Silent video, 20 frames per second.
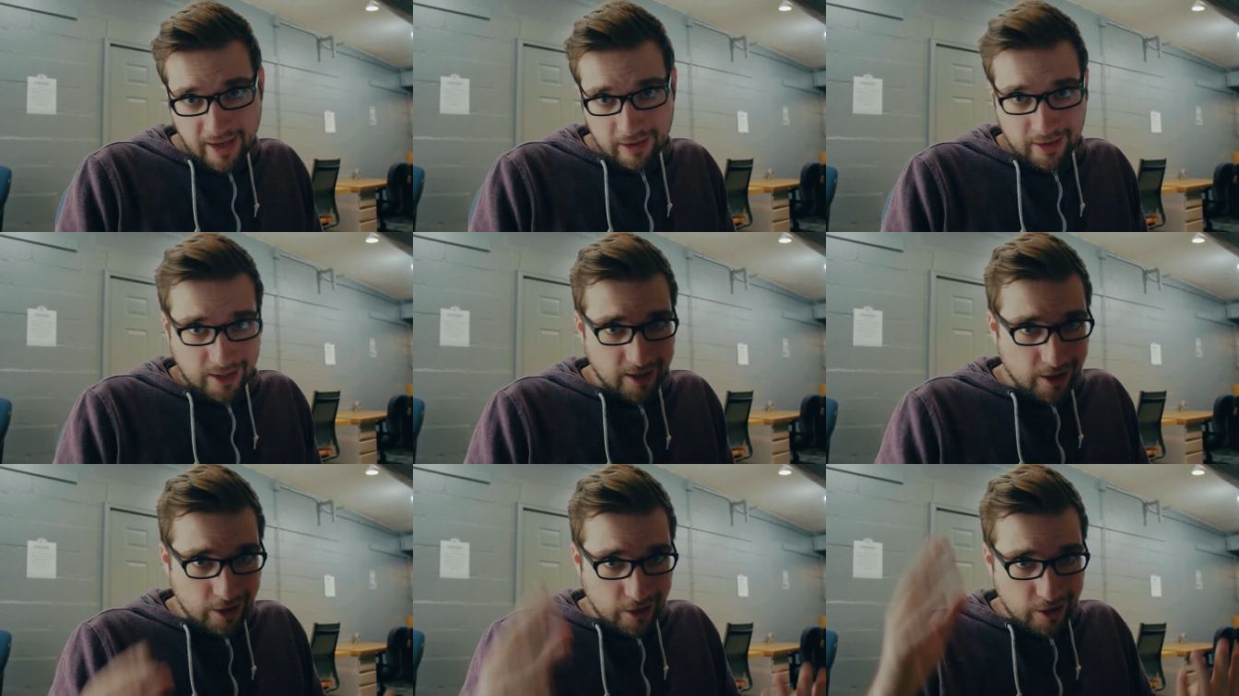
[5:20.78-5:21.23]
out
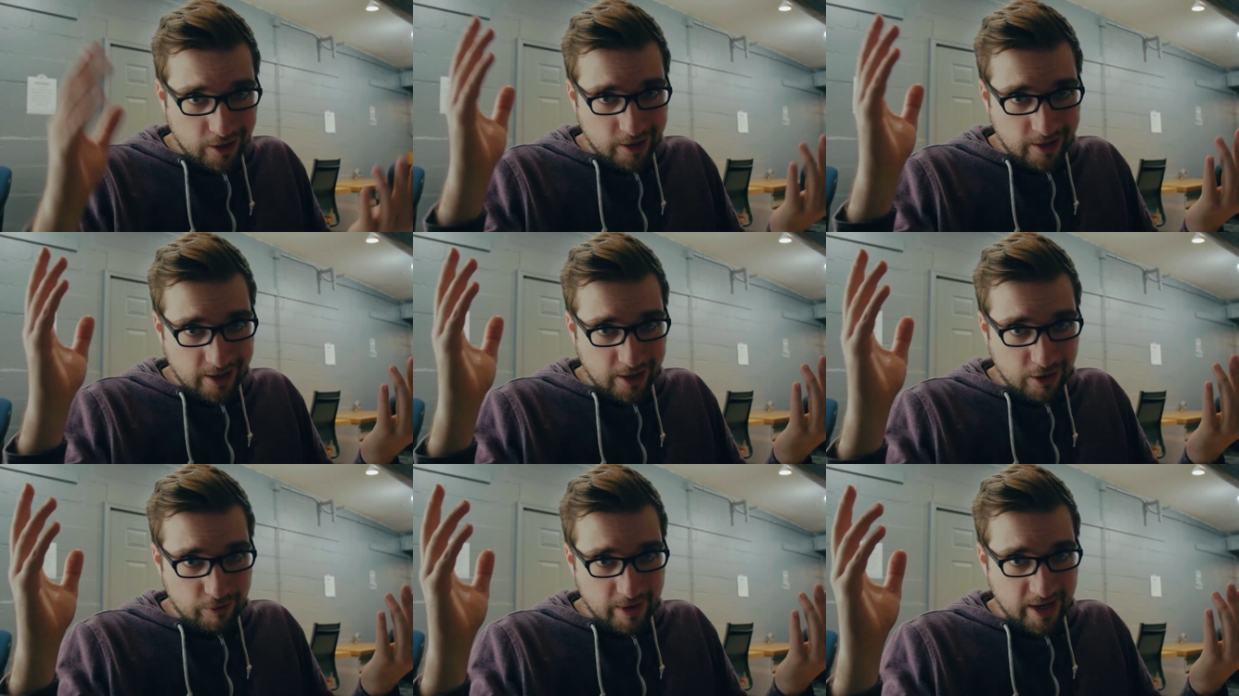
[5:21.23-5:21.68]
like a,
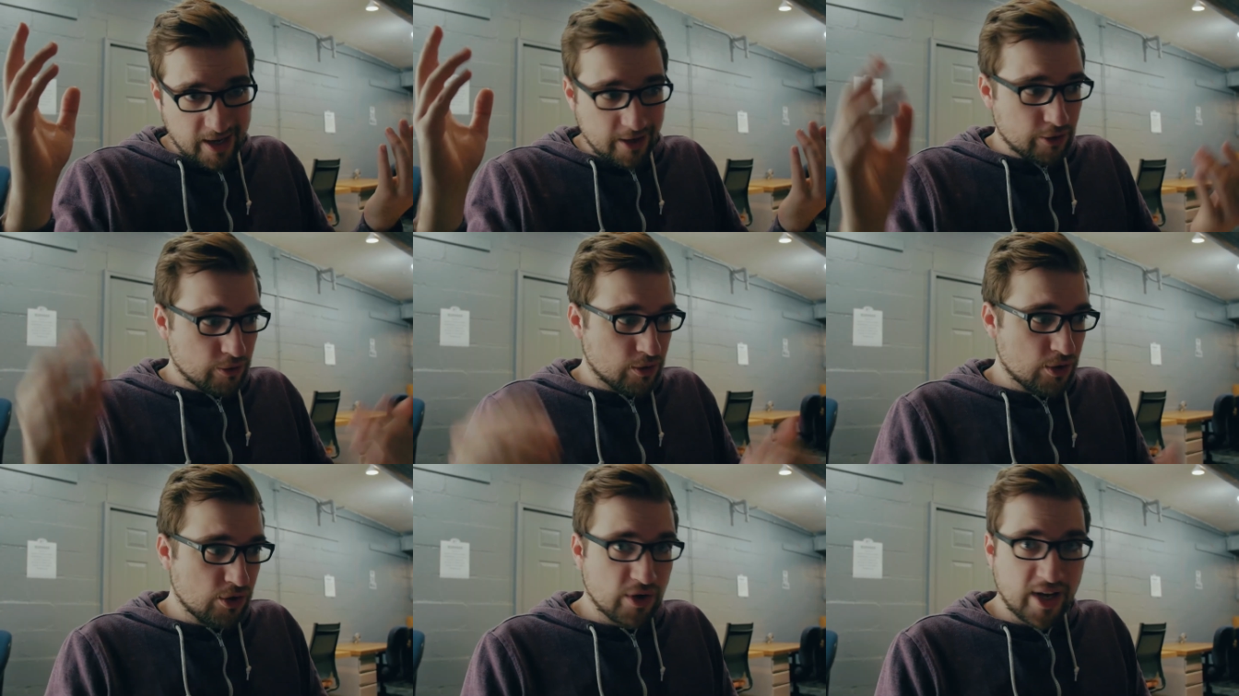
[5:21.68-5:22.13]
like a
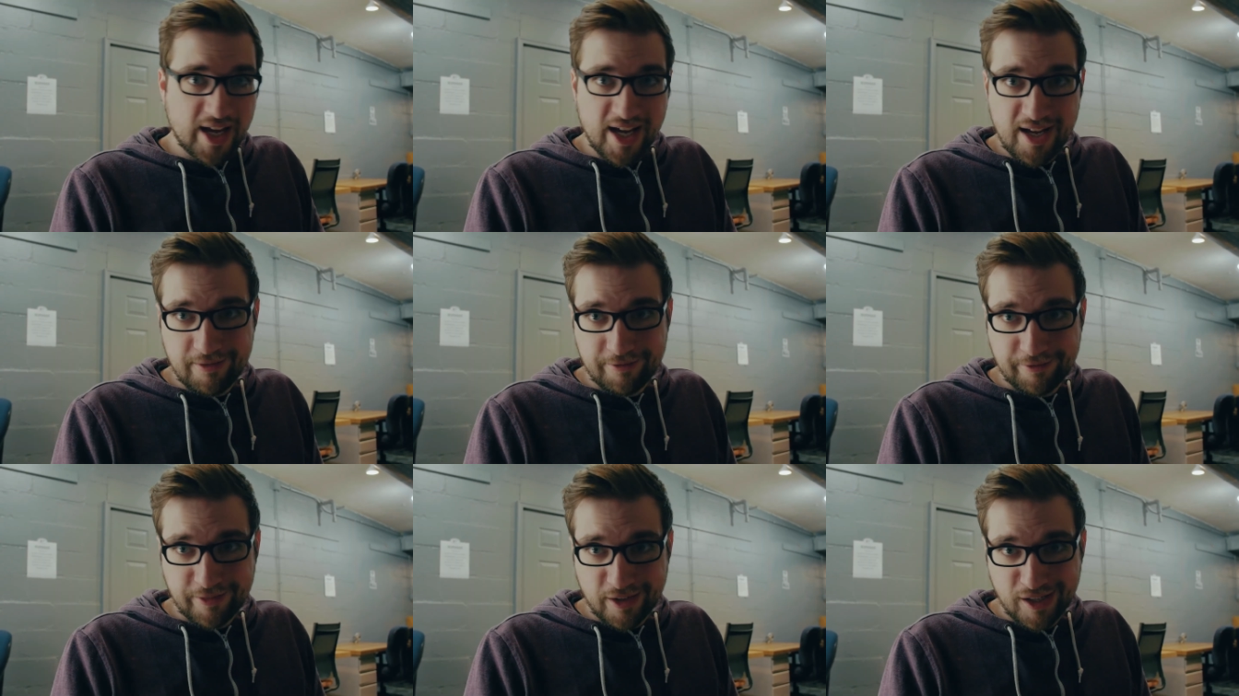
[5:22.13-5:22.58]
regular old
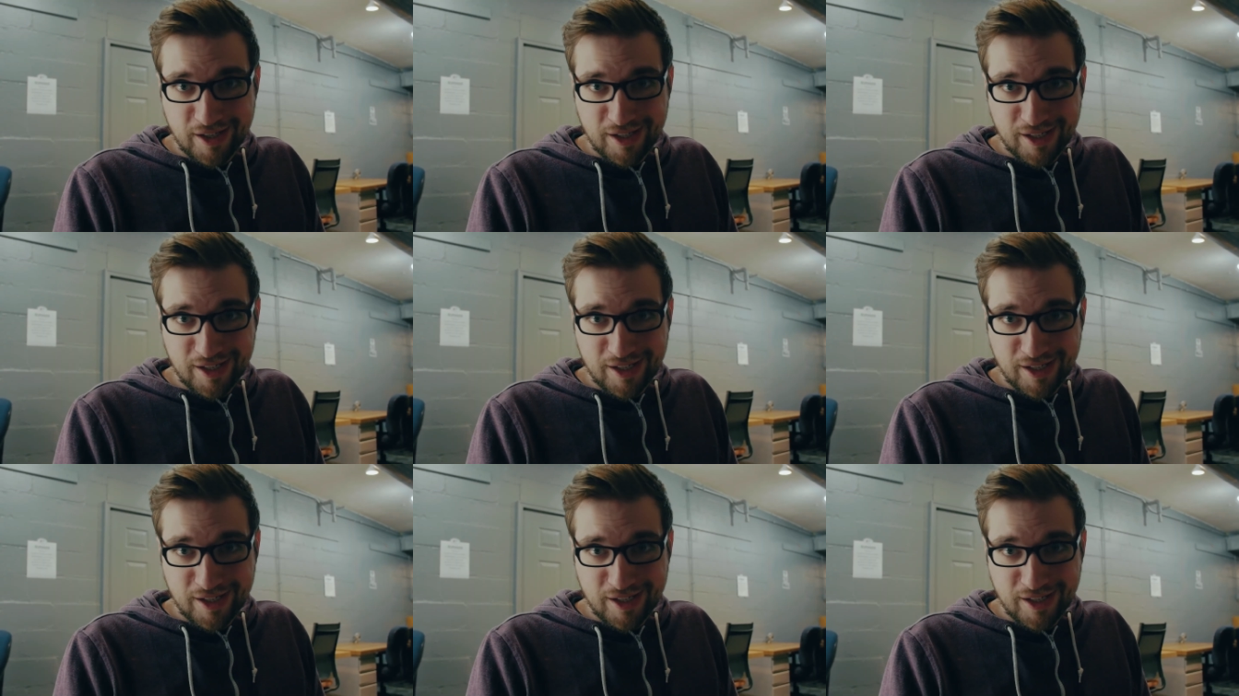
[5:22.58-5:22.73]
GIF.